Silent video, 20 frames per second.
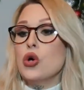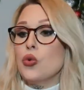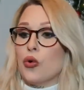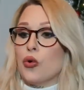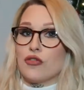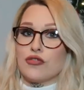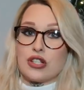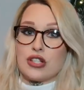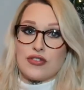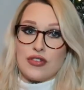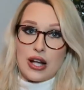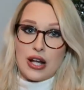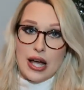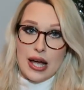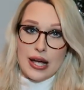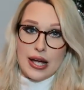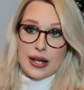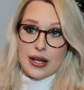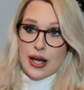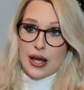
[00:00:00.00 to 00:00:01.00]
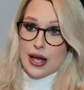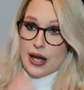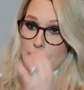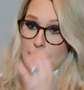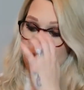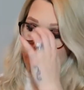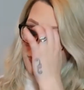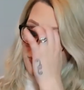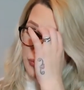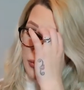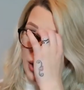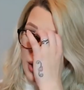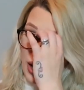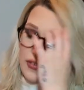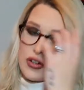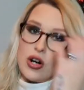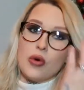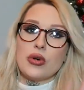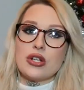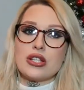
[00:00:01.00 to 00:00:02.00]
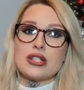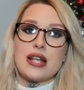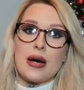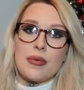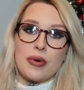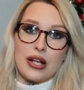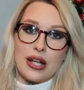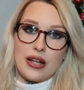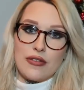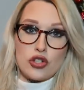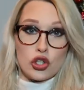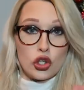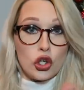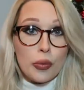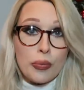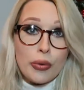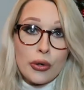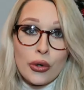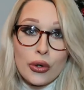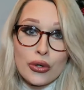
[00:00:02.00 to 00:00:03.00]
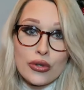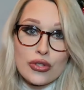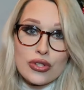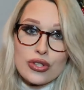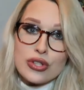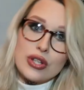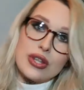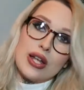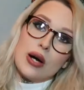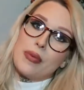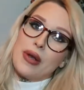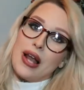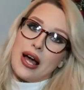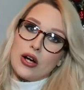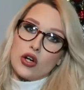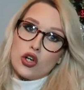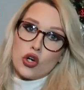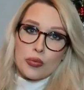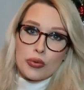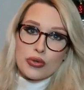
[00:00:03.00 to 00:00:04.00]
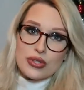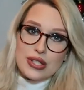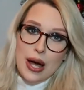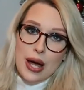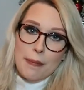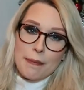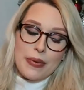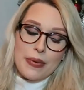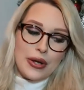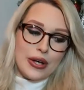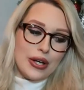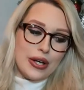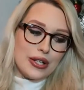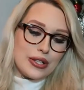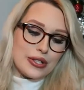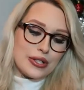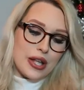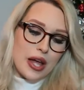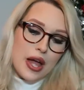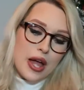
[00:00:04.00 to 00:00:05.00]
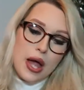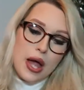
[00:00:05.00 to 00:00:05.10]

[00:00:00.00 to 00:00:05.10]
Ones for like, um, I've got ones that I'm going to give to couples. So they'll be like couples hampers.